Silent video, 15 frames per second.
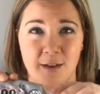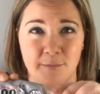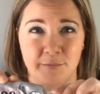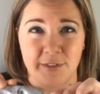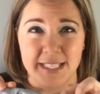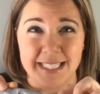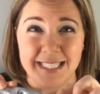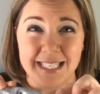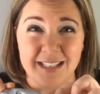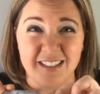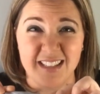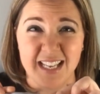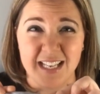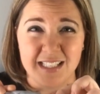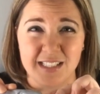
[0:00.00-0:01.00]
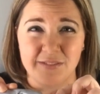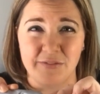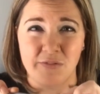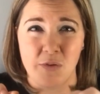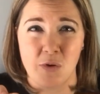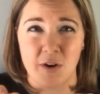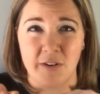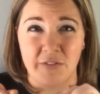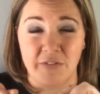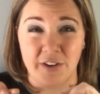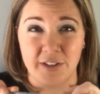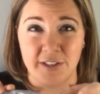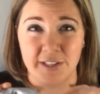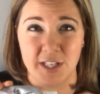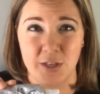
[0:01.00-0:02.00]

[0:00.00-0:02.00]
reseal it for further